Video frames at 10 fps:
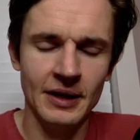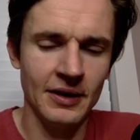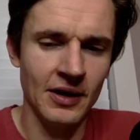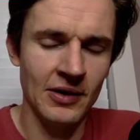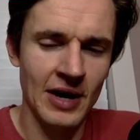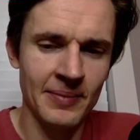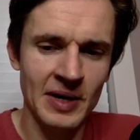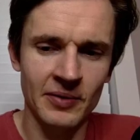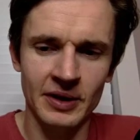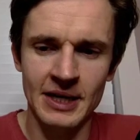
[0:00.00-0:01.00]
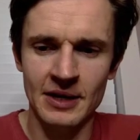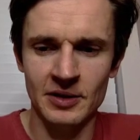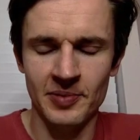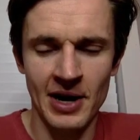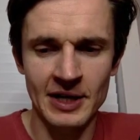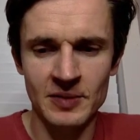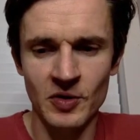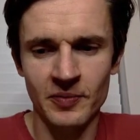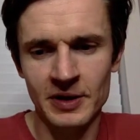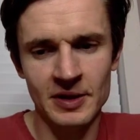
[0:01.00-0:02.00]
I'm not really into price
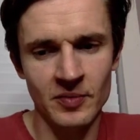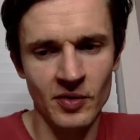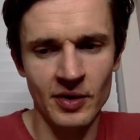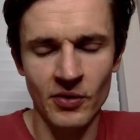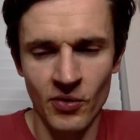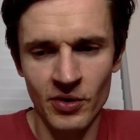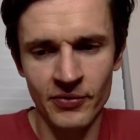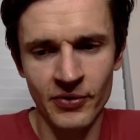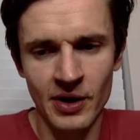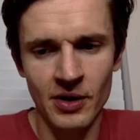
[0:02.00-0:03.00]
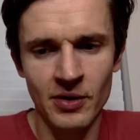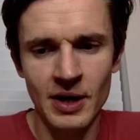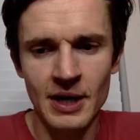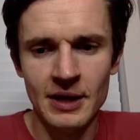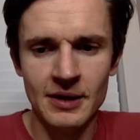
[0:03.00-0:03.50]
movements. I'm more into order flow.